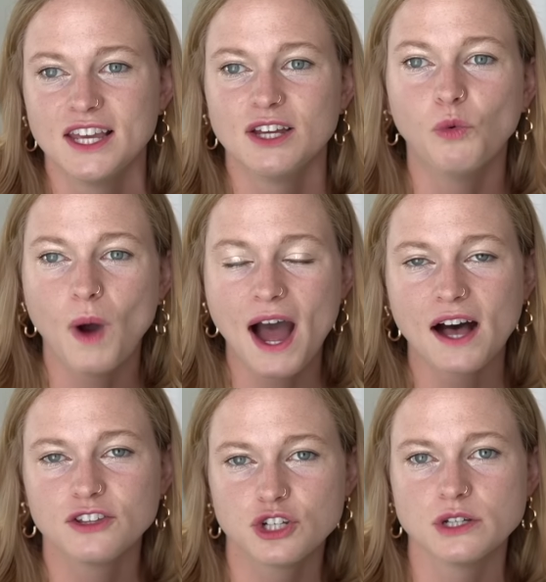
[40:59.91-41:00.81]

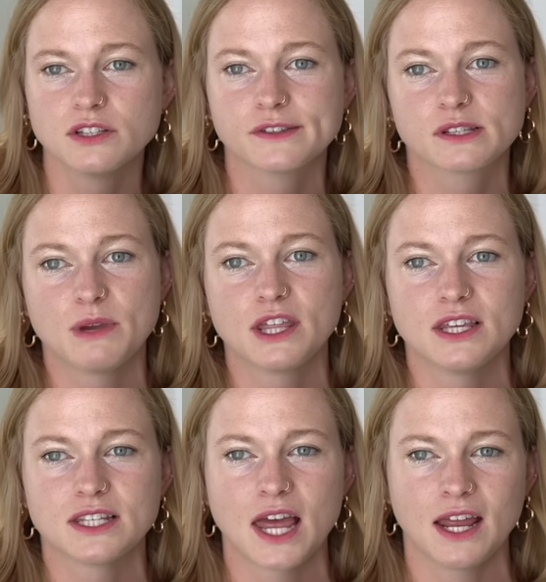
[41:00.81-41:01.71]
while Joseph Smith
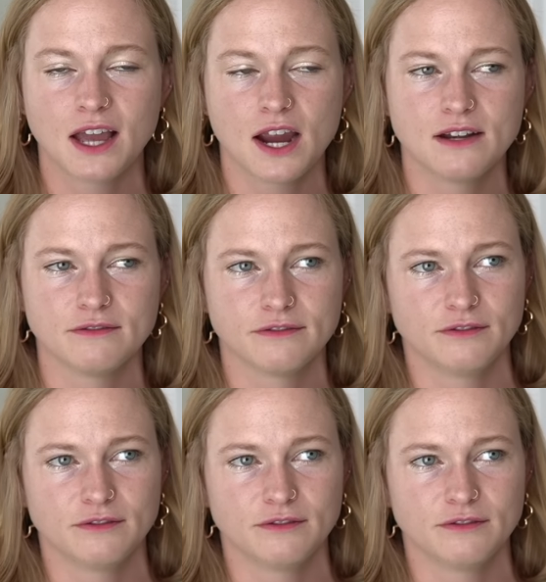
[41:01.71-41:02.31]
is kind of